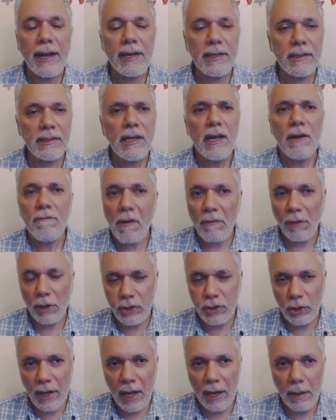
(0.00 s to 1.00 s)
And we've
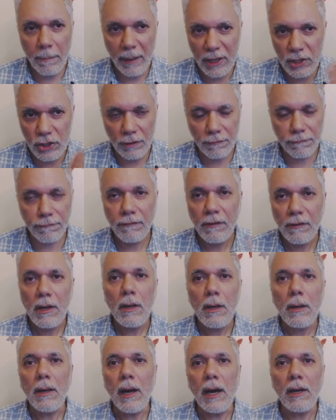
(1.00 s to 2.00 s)
also done a bunch of
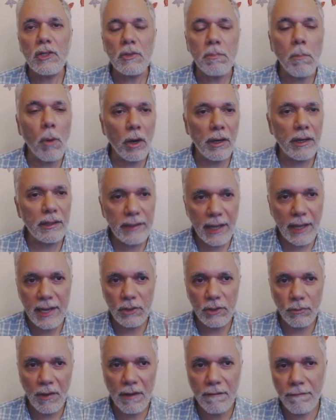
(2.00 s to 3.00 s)
smaller
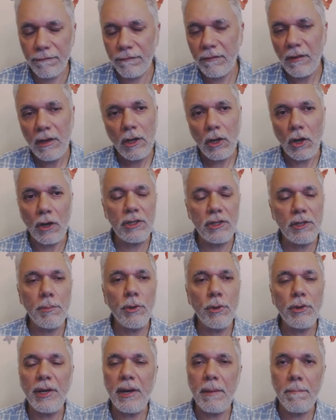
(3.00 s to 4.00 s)
things. We've
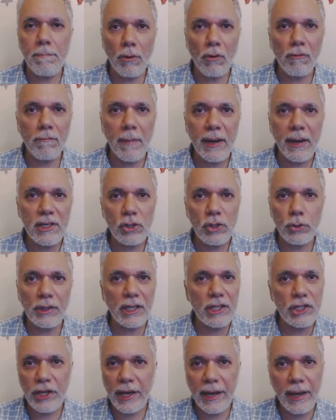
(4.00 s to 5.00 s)
contributed improvements
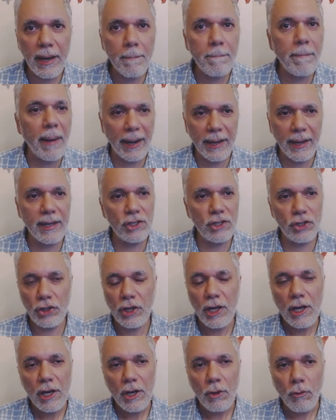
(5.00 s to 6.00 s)
to the GLM
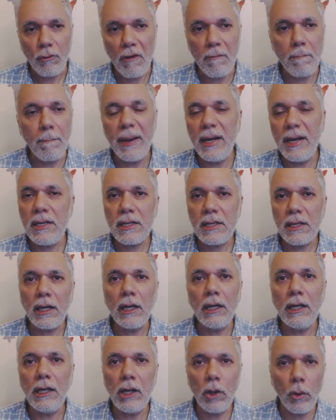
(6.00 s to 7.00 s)
package. We've built
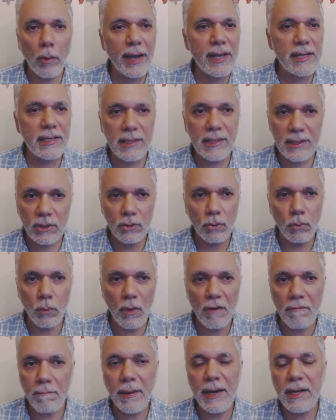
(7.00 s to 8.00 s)
a LOS.
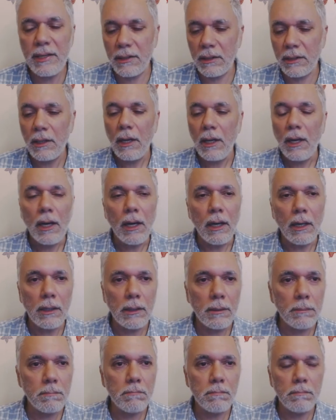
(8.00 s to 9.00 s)
We've built
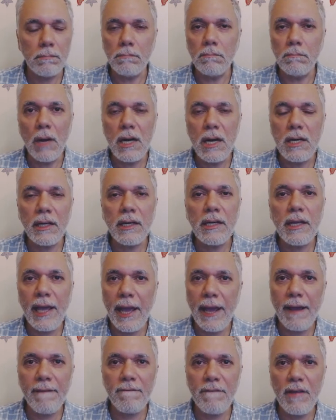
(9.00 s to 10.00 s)
um, Merton
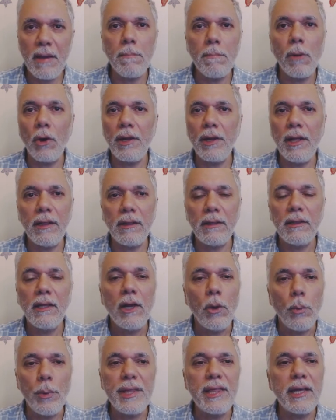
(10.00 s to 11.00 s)
KMV model
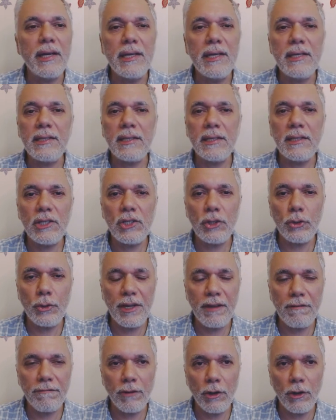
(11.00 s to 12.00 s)
with a distance
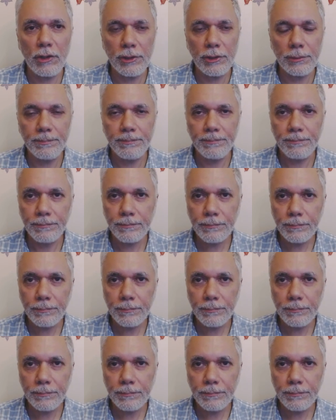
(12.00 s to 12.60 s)
to default.